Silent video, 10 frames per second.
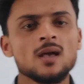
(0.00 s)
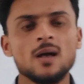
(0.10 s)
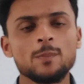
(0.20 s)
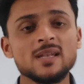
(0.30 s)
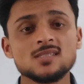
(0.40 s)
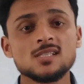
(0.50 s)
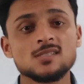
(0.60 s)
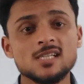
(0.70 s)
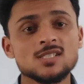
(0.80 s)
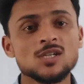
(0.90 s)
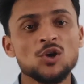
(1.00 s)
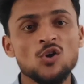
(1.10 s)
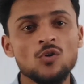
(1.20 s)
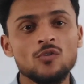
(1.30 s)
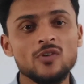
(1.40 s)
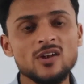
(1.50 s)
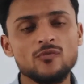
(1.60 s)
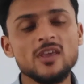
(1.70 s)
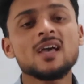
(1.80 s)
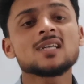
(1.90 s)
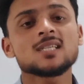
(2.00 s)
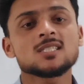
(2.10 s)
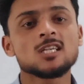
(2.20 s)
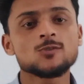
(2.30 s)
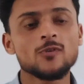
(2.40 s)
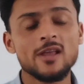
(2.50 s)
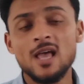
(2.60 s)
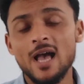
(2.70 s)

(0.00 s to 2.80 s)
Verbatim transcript: Happiness is just when we are successful